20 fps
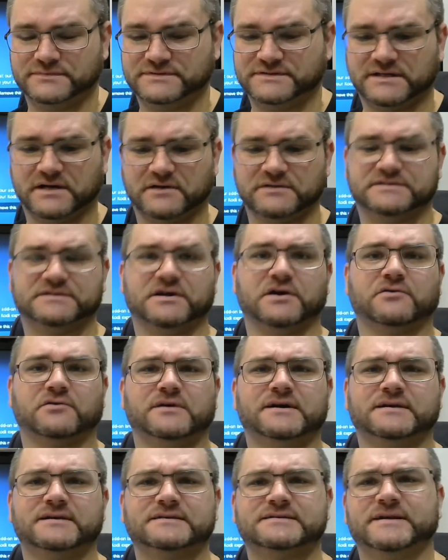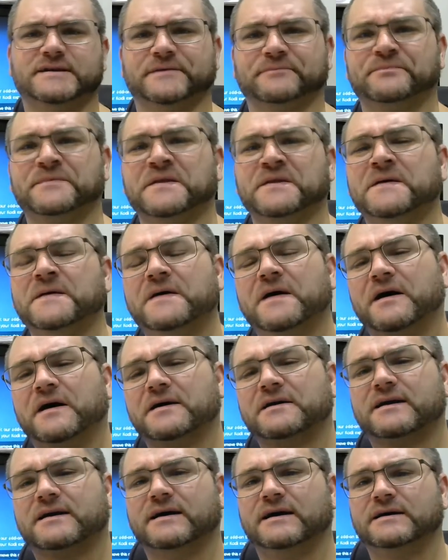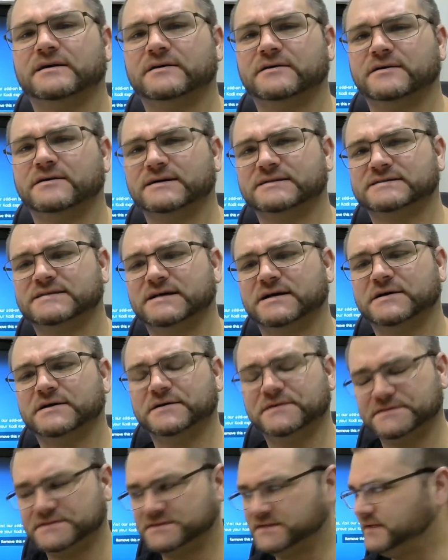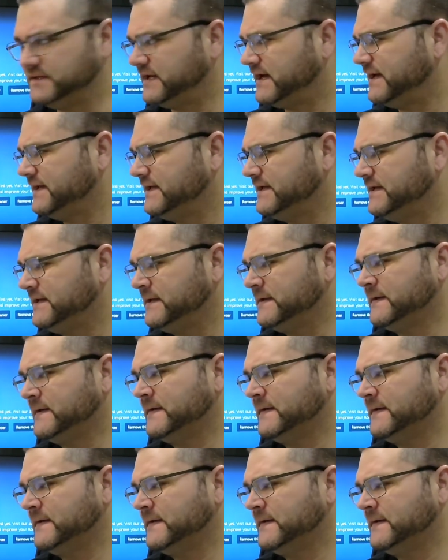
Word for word: goes so quick, doesn't it? Okay guys, so today,